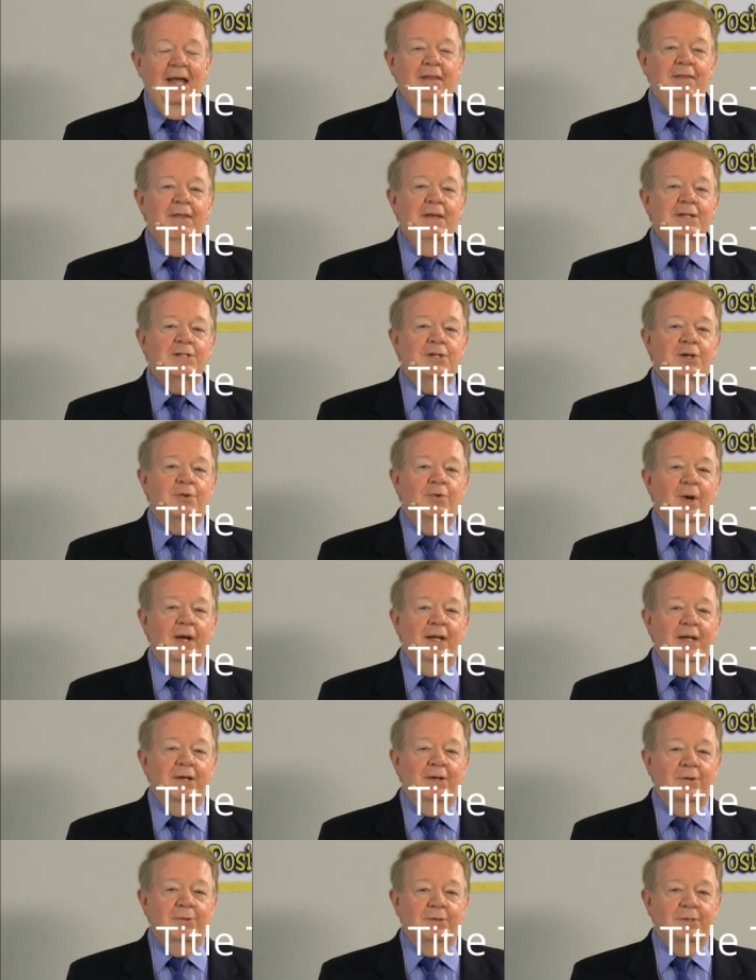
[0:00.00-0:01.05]
This
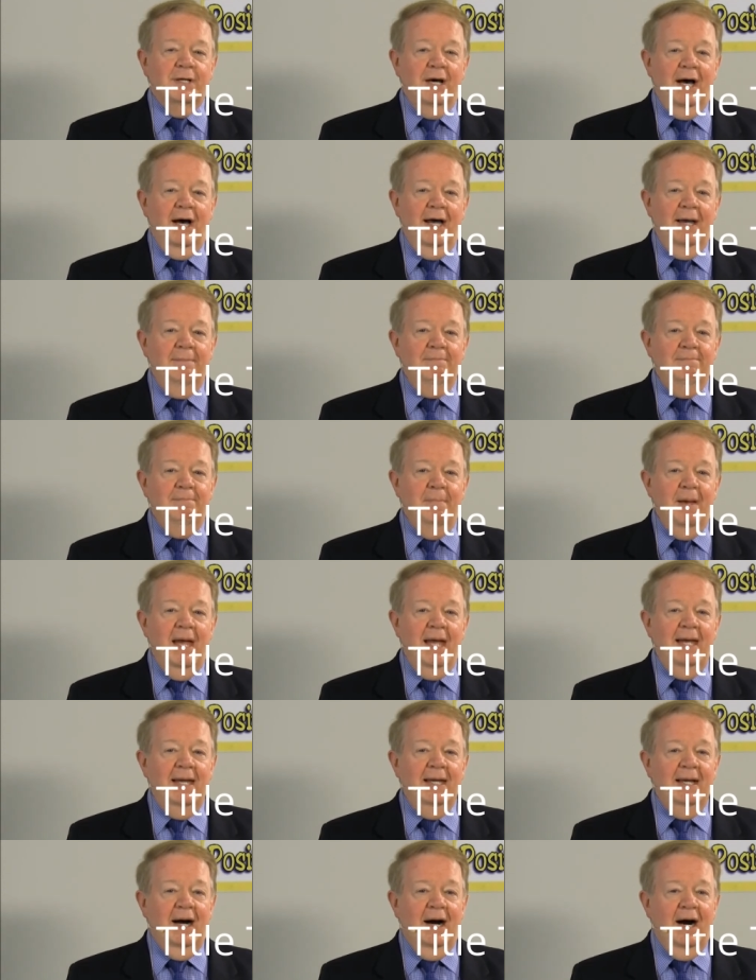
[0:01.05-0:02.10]
critical time
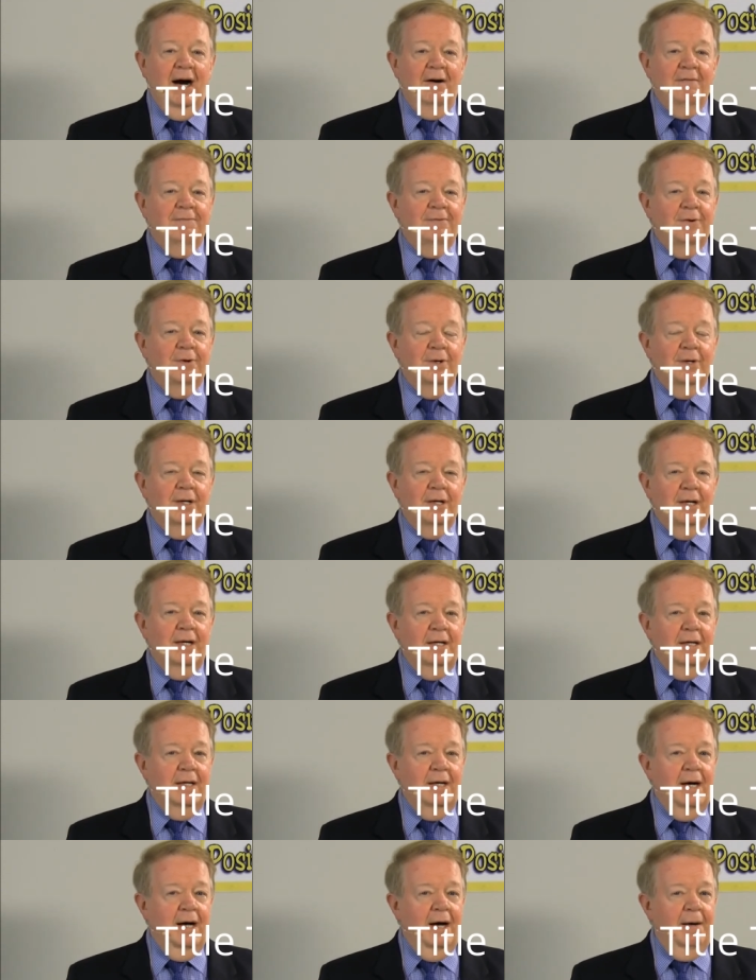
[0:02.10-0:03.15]
may offer
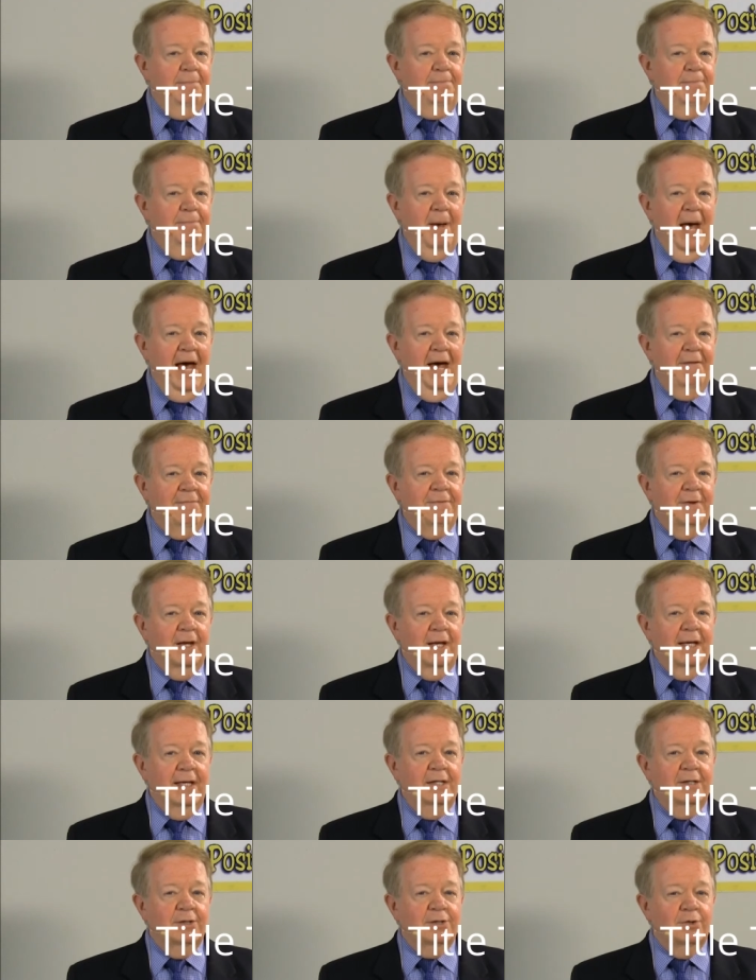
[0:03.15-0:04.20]
a
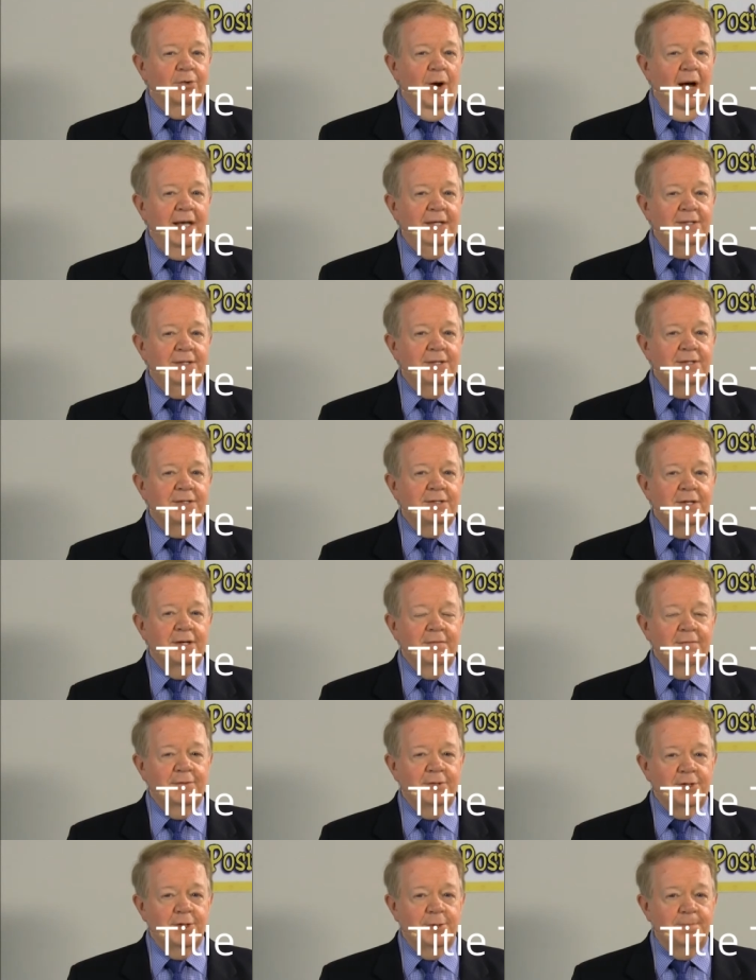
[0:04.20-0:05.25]
baffling crisis
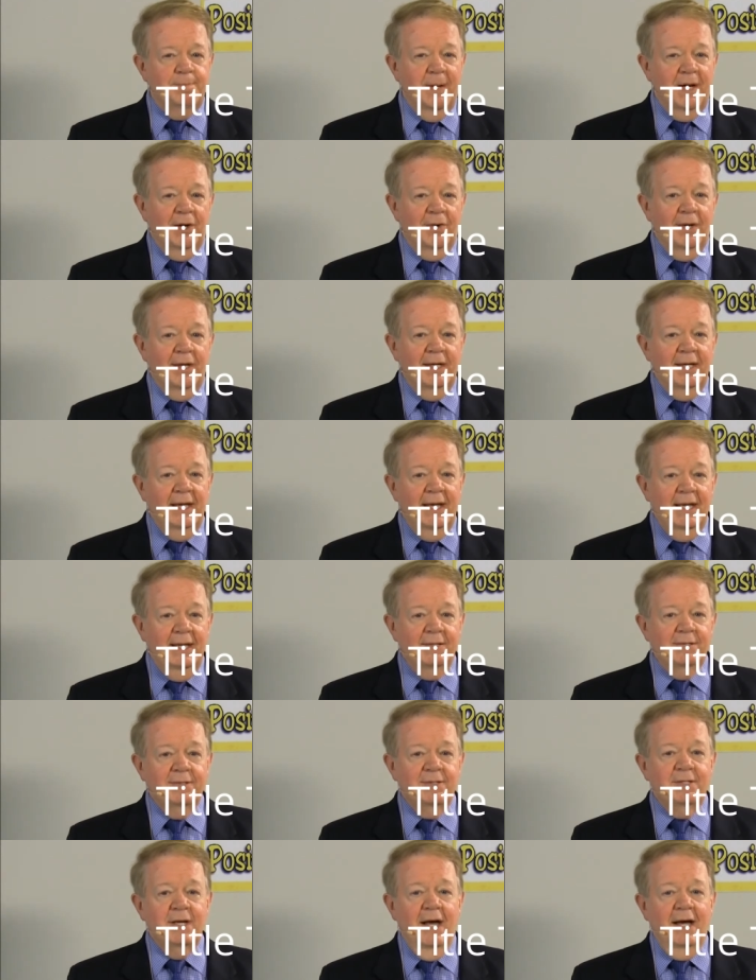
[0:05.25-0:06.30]
of spirit
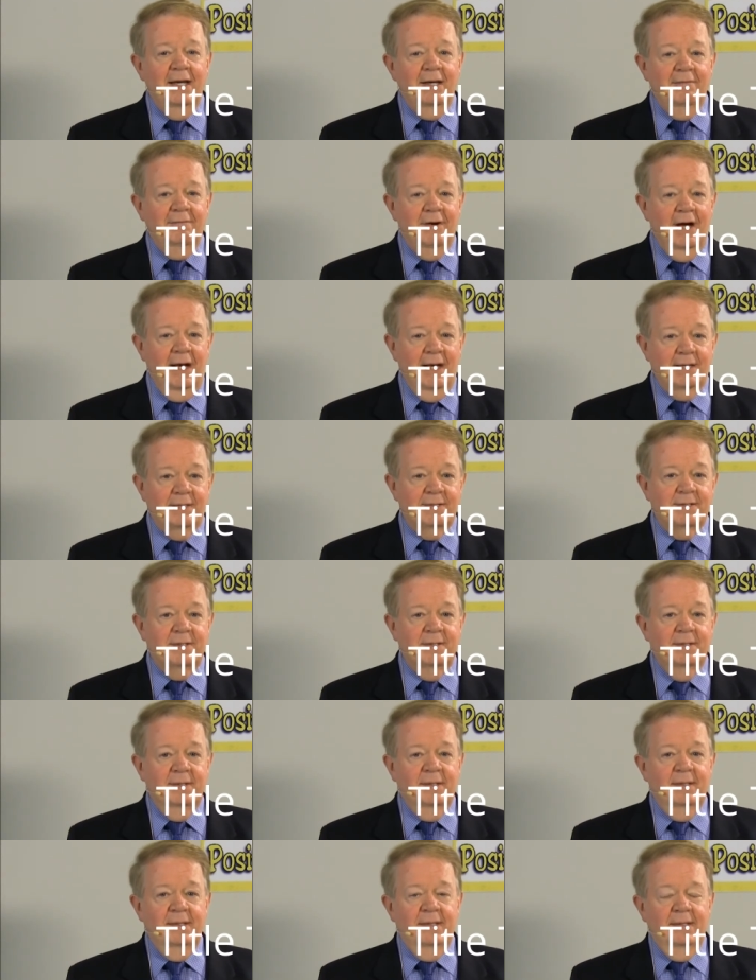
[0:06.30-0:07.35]
inside of us.
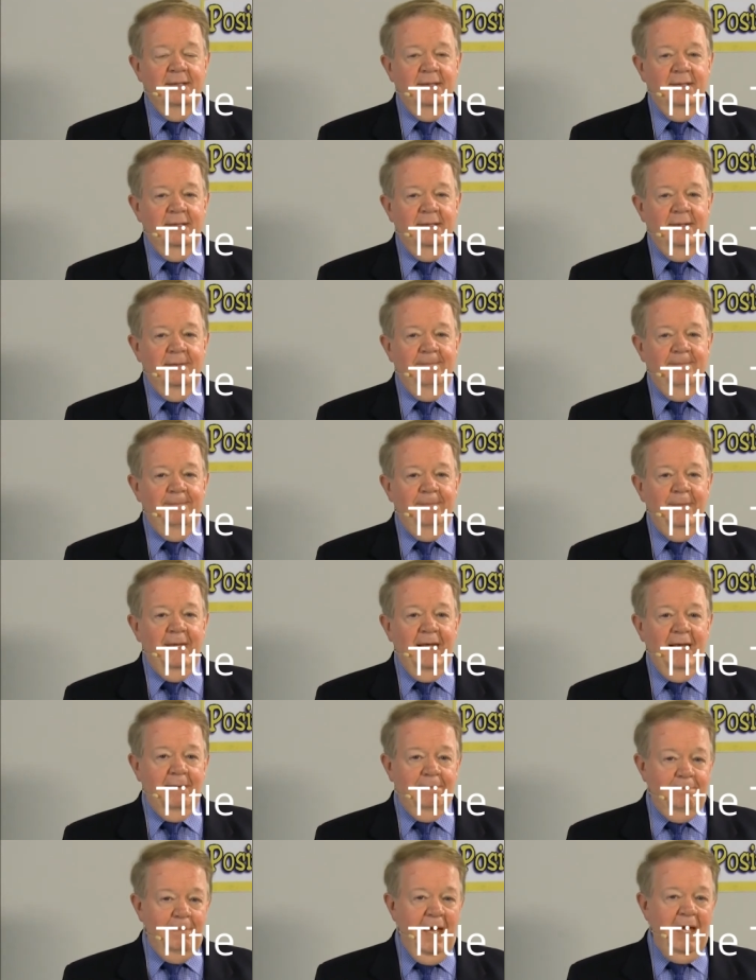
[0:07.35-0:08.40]

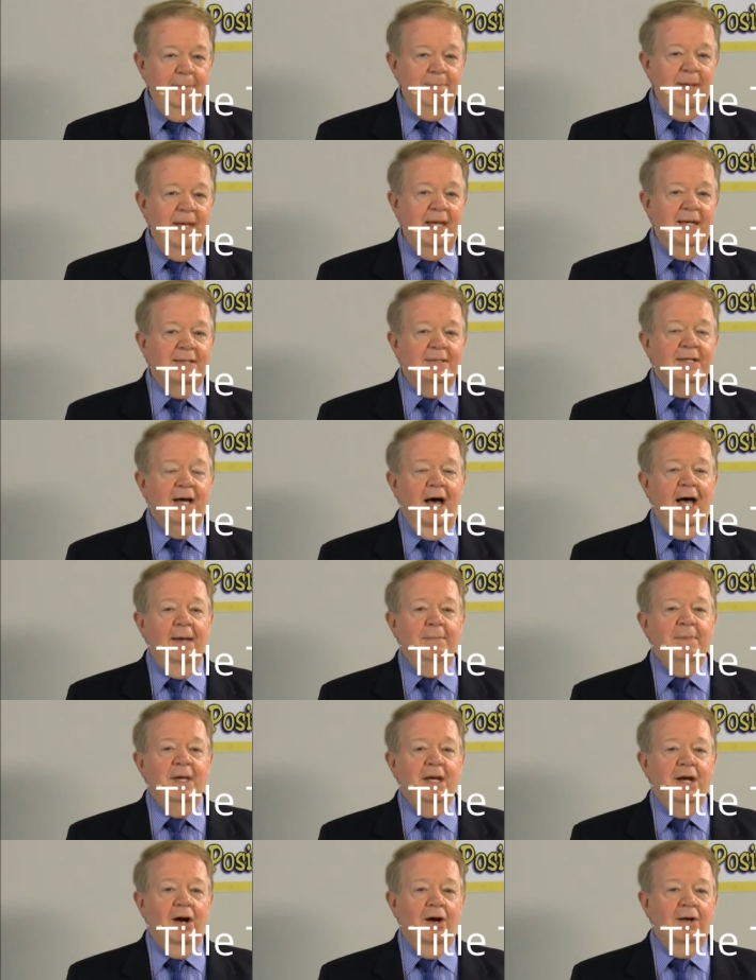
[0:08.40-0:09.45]
It may be a time
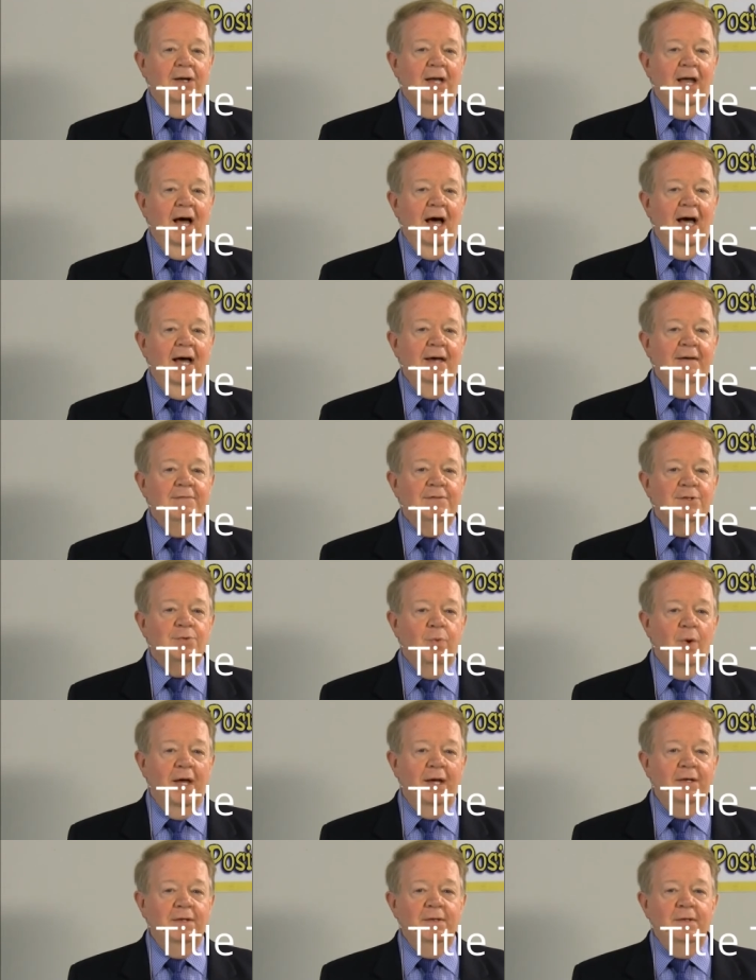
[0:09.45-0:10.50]
in our lives
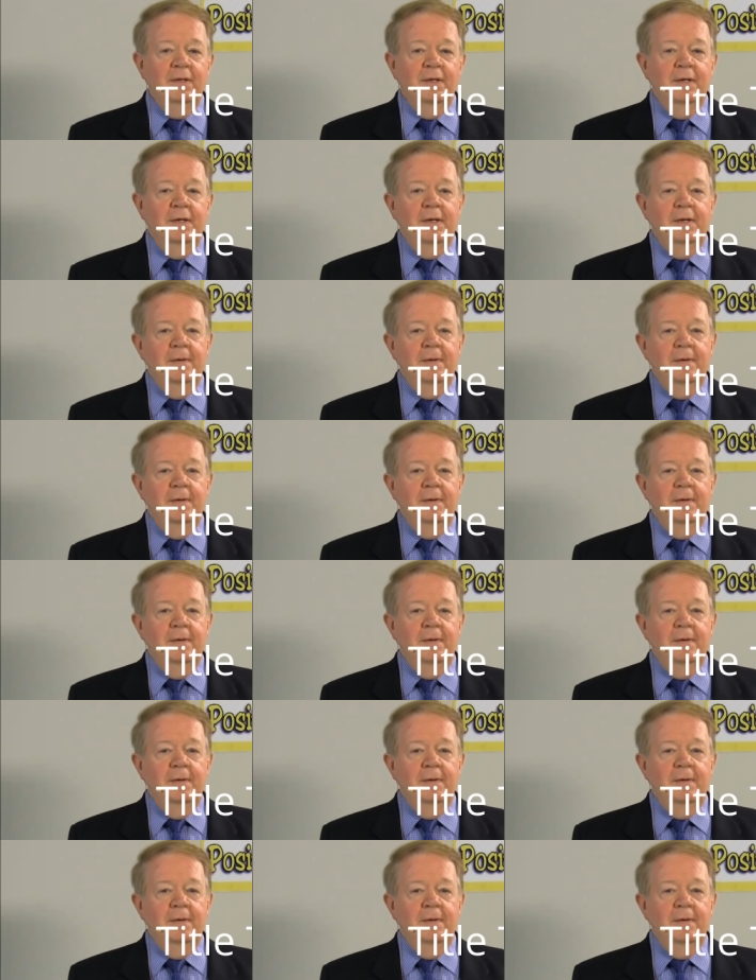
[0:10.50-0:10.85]
when